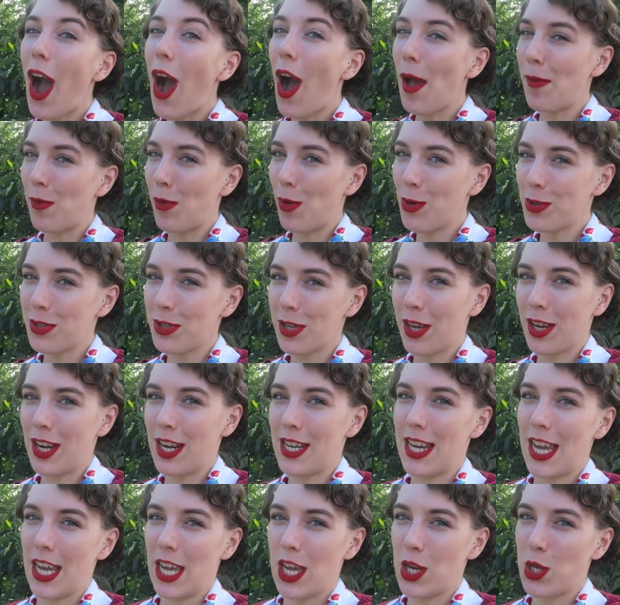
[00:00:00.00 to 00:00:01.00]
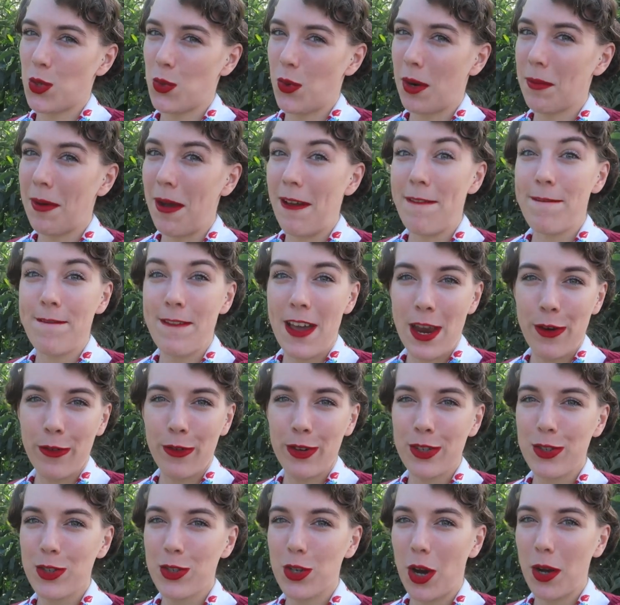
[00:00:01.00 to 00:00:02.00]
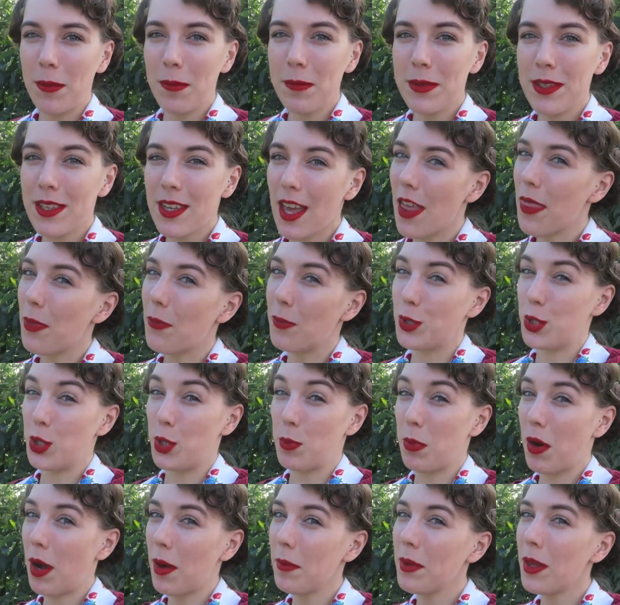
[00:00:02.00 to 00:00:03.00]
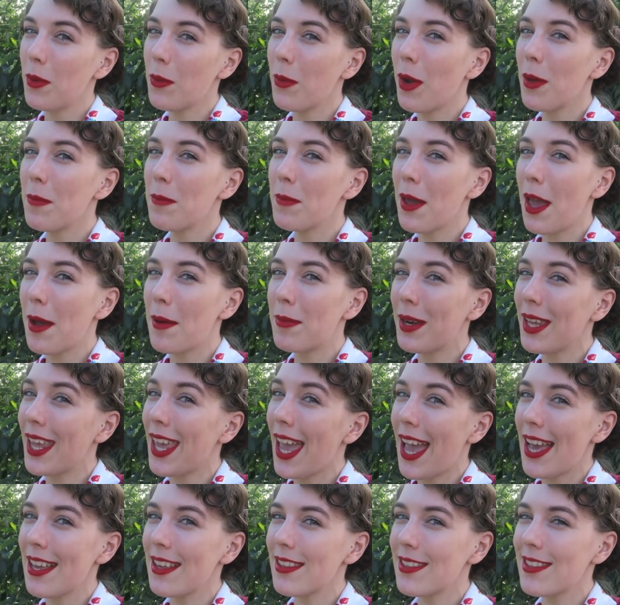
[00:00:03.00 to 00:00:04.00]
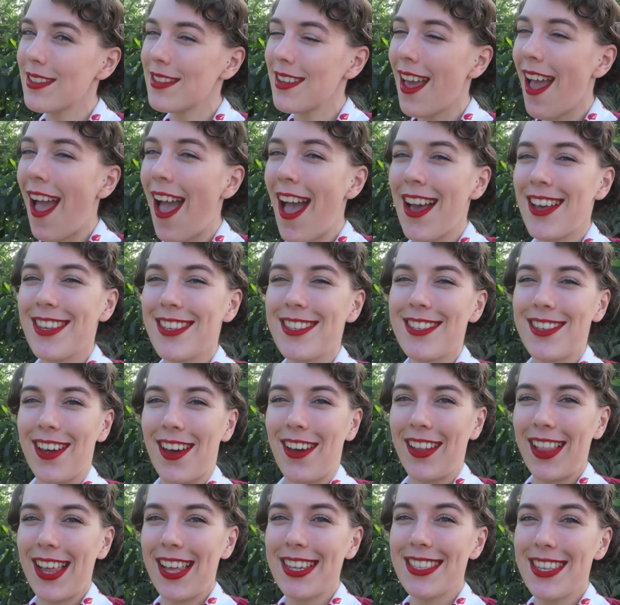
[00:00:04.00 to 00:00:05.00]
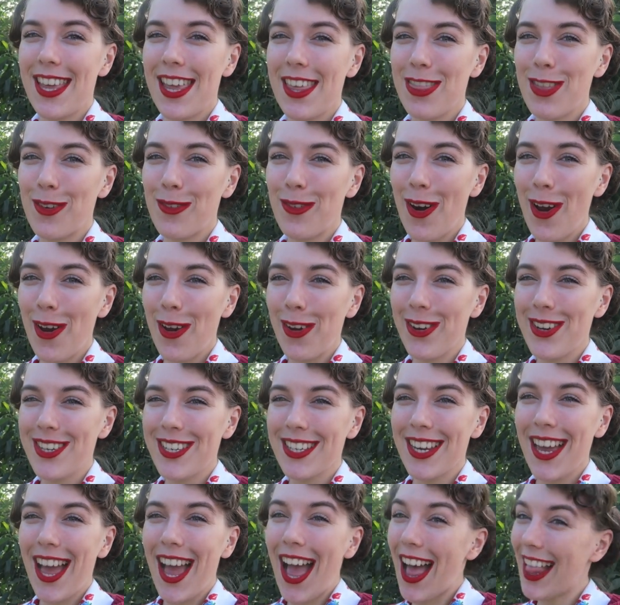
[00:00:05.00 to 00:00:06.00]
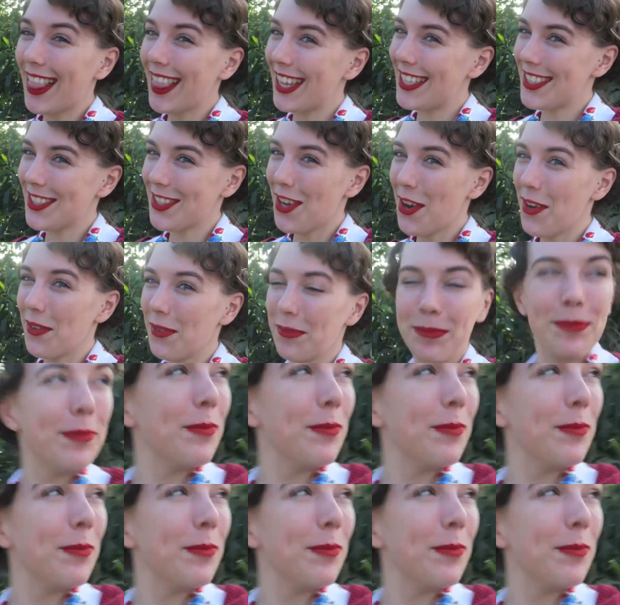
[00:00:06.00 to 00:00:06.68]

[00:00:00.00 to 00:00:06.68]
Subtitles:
I'm also going to take you to one of my favourite shops, which you probably won't be able to guess. So let's hit the road. Let's go.